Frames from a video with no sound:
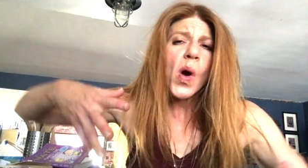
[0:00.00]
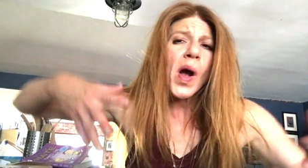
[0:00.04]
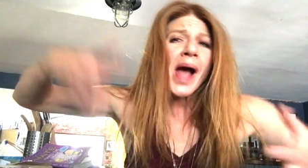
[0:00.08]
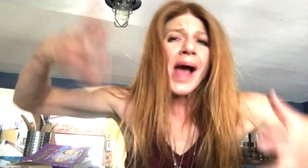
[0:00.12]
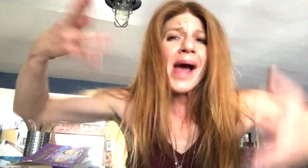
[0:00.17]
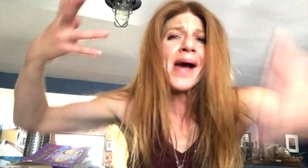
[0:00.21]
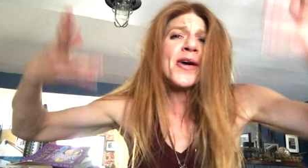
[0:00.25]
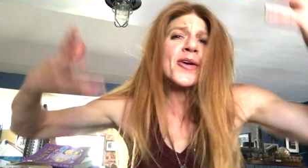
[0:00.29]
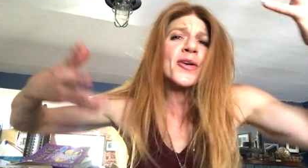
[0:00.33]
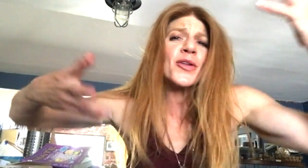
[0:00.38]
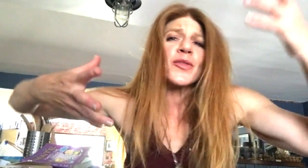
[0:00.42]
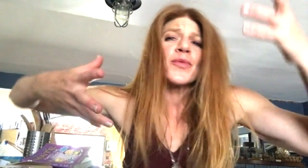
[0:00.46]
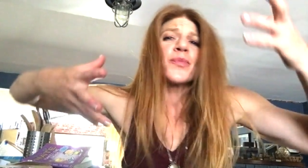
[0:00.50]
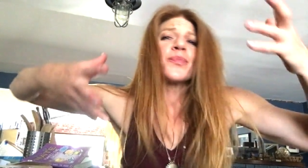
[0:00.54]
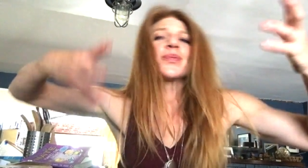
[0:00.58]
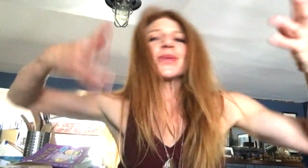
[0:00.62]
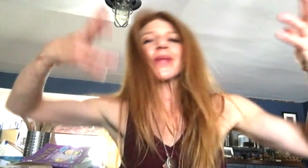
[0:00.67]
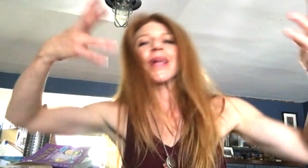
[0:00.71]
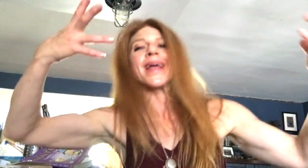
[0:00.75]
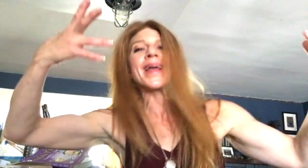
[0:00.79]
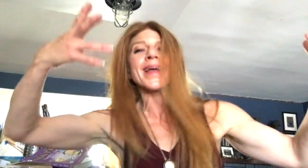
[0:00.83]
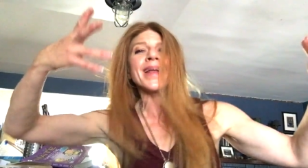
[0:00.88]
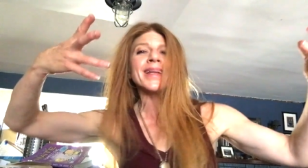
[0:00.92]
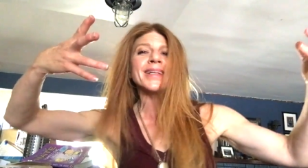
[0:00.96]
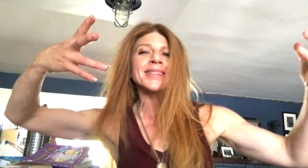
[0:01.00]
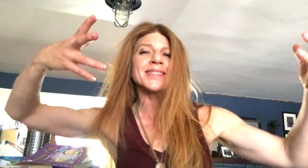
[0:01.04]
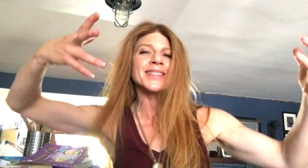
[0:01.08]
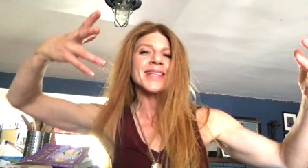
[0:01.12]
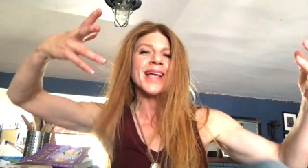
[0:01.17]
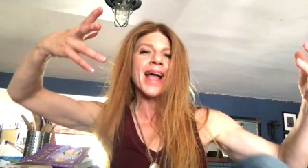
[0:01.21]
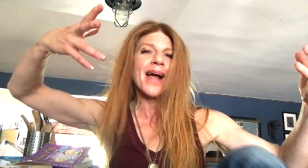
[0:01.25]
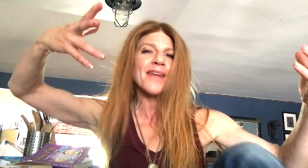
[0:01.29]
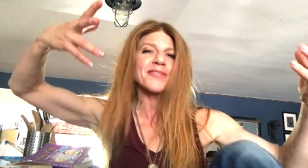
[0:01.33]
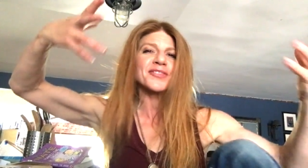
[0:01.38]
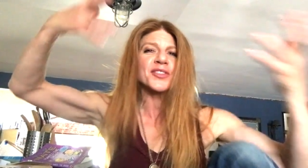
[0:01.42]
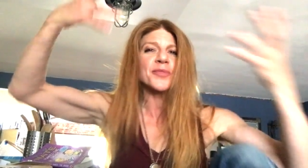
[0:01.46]
How do the planets
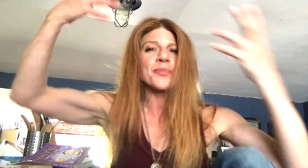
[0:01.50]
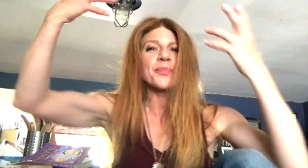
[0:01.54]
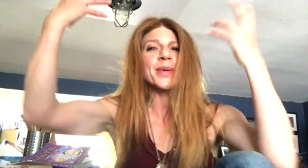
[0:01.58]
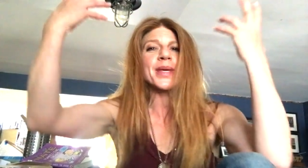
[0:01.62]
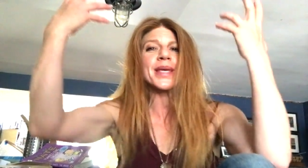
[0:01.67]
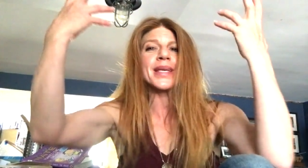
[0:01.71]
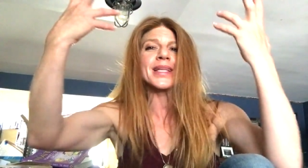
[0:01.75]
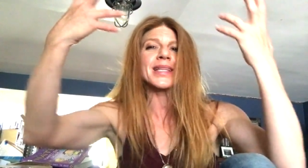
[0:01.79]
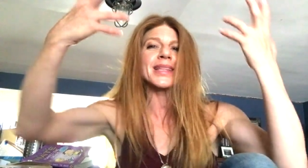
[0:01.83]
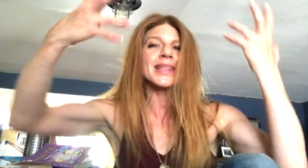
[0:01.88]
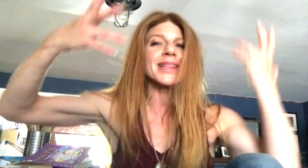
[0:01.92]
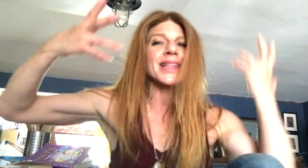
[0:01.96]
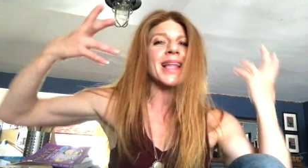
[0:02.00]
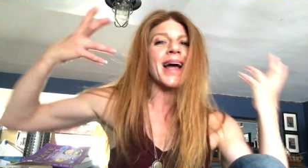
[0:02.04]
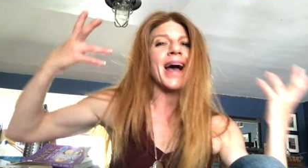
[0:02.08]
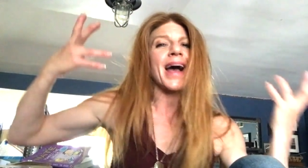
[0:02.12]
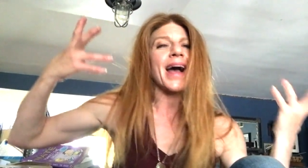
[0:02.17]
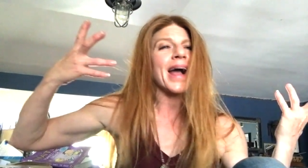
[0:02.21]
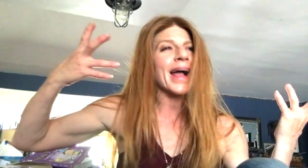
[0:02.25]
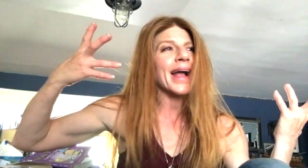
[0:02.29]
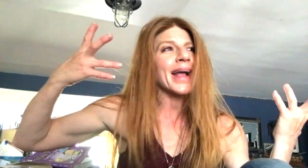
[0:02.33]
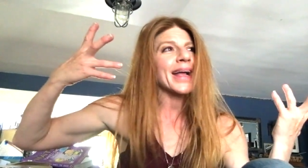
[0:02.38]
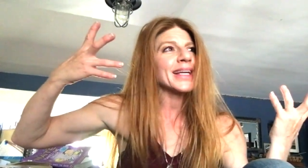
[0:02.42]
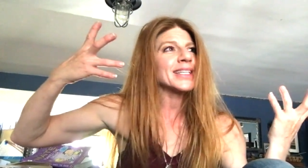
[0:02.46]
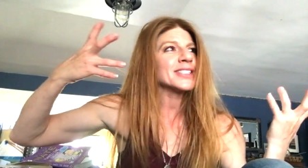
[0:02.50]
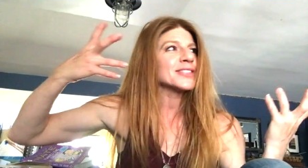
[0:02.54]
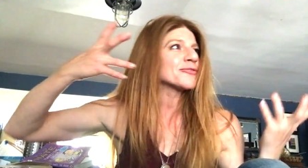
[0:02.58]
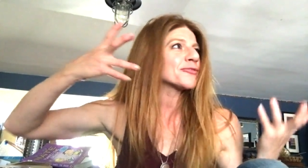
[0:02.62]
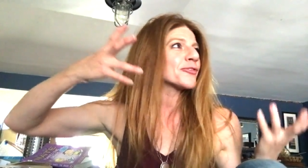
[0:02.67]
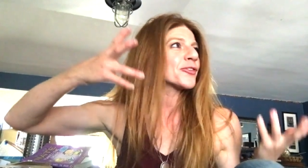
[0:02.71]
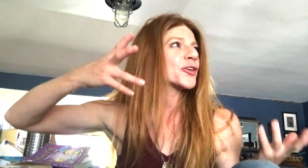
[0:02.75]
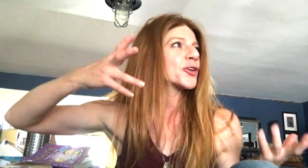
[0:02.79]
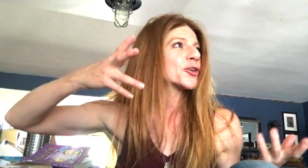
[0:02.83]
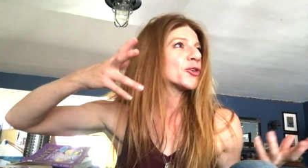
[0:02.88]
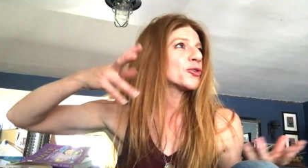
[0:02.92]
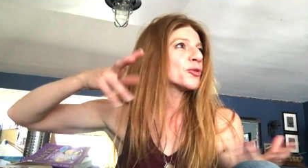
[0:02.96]
have to be aligned
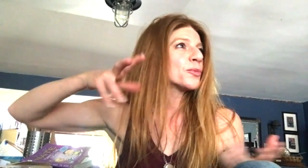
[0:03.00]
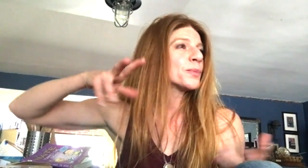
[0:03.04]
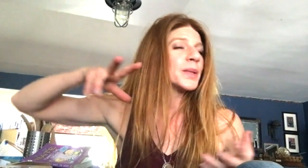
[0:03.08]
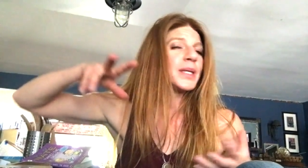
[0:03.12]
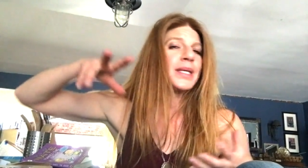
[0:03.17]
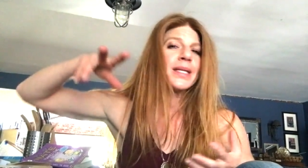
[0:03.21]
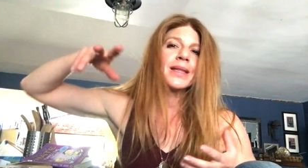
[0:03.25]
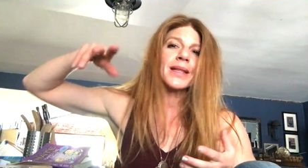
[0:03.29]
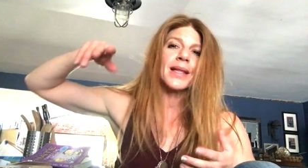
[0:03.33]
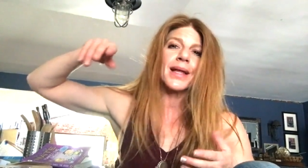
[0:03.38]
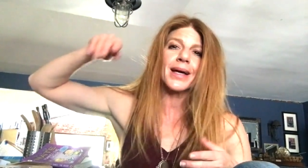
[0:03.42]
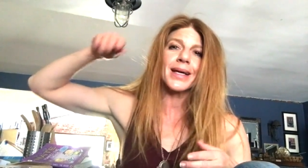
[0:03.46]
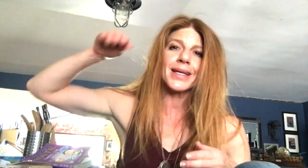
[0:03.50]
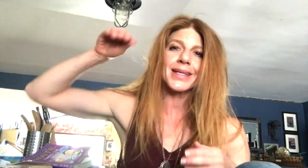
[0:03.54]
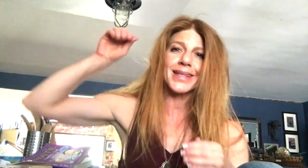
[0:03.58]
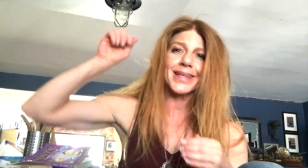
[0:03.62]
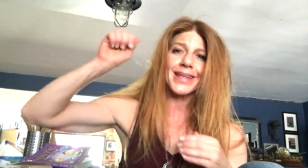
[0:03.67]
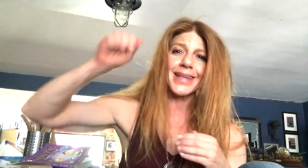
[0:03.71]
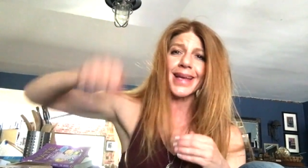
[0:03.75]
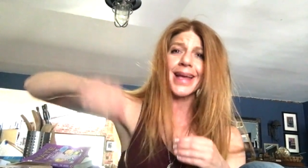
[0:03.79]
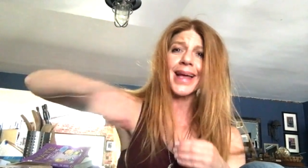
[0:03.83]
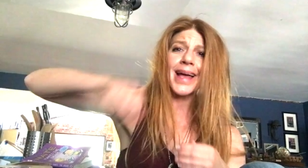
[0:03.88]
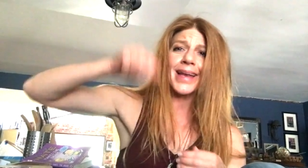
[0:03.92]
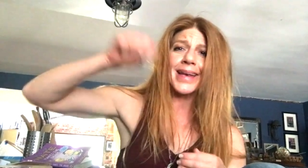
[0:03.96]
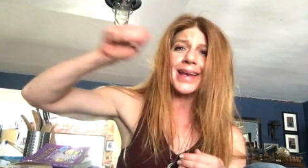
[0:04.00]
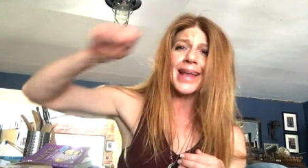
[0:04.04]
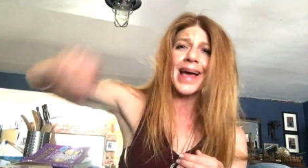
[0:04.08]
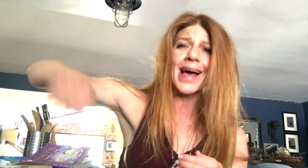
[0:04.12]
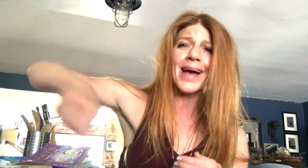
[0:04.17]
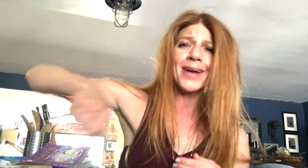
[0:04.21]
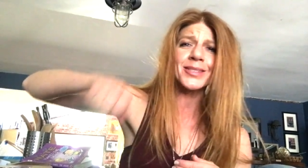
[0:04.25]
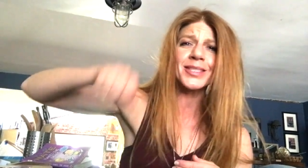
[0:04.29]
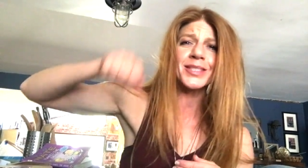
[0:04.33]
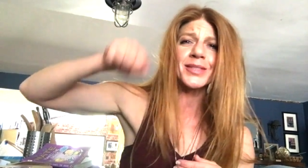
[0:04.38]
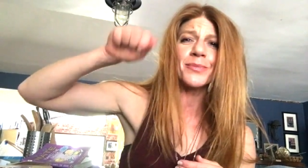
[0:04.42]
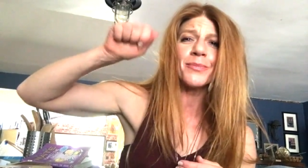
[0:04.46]
for you to be like, yeah,
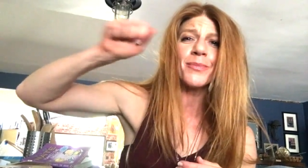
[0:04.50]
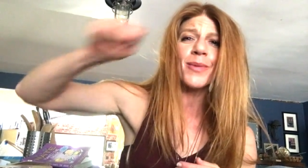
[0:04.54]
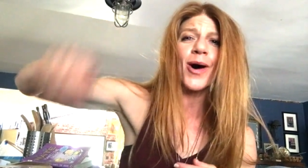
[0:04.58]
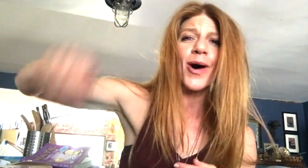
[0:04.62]
now's the